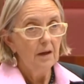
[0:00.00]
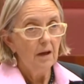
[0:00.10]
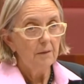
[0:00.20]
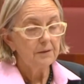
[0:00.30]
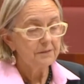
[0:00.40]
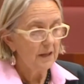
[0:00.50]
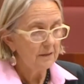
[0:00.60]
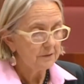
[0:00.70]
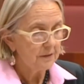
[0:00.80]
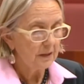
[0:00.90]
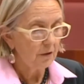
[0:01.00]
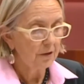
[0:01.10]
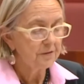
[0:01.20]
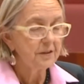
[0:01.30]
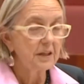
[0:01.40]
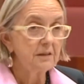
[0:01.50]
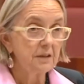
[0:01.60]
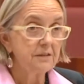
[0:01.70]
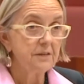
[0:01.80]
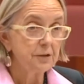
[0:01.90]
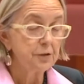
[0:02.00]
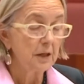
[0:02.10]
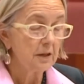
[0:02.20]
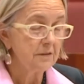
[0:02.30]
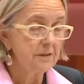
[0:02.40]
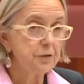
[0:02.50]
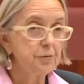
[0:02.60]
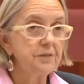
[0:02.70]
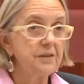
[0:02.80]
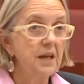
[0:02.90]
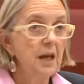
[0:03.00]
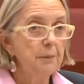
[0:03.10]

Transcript: I'm not saying it's their constant constituency,